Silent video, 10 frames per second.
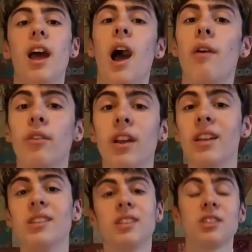However, it
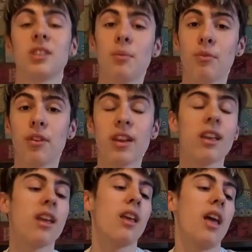is something.
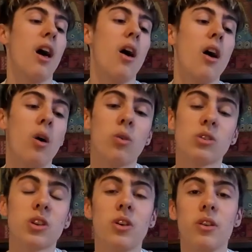
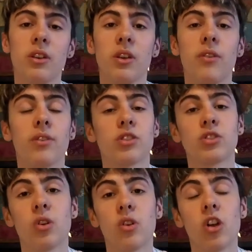Also, if you're
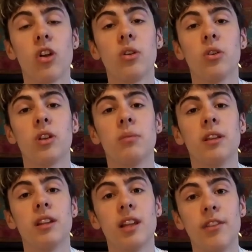stronger, you're going to
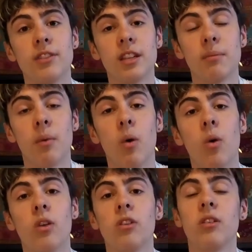be lifting
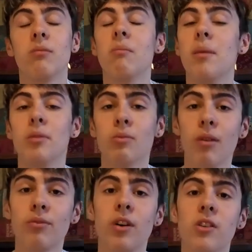more, you can maybe
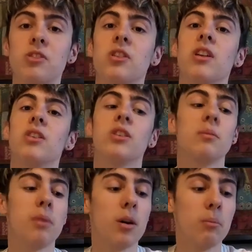run faster, and you're going
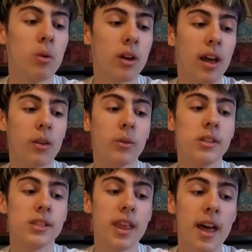to burn more
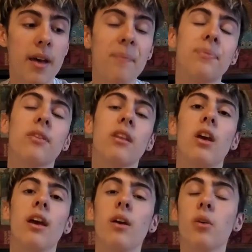calories there.
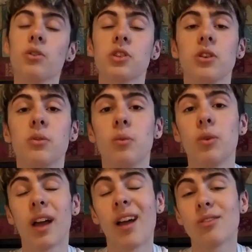It also will
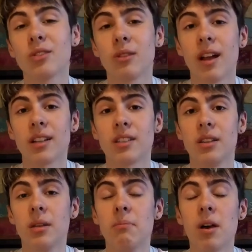counteract
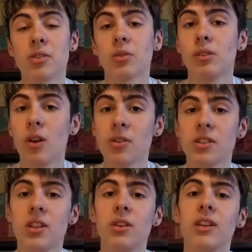the muscle loss
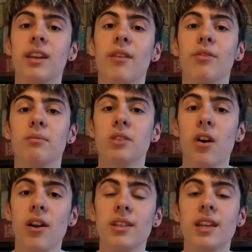that you're going to get from
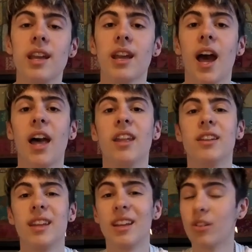dieting and
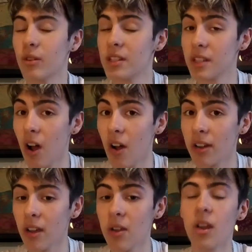increased
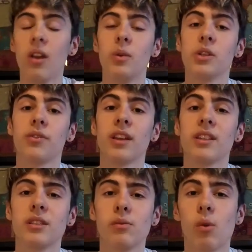cardio, which I think
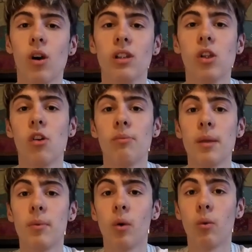is what a lot of
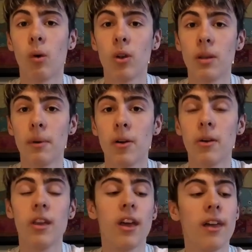people are worried
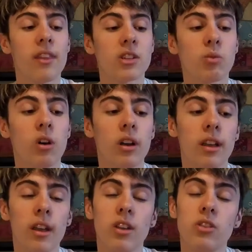about, and that's why
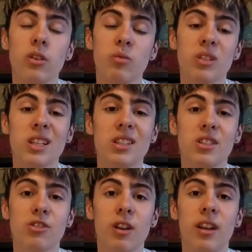doing
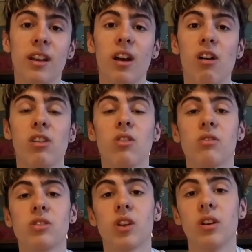resistance training
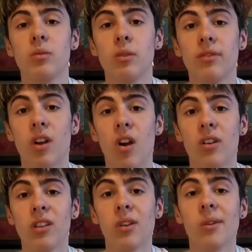alongside with
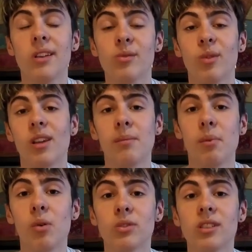cardio is really
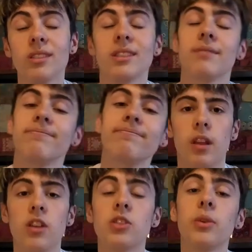important.
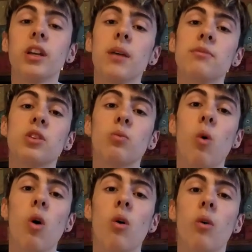So when it comes to
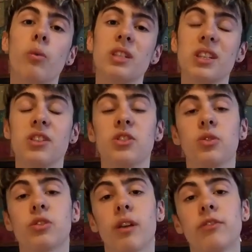what resistance
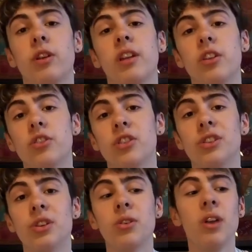or strength training you should
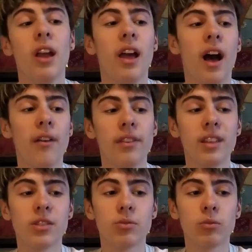do, I think
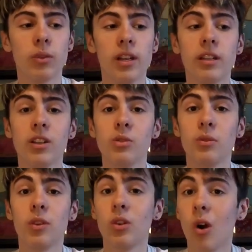this really goes
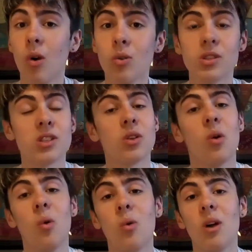with your goals, as it
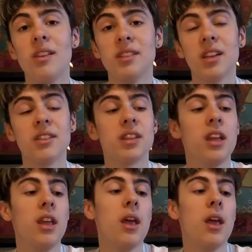always does.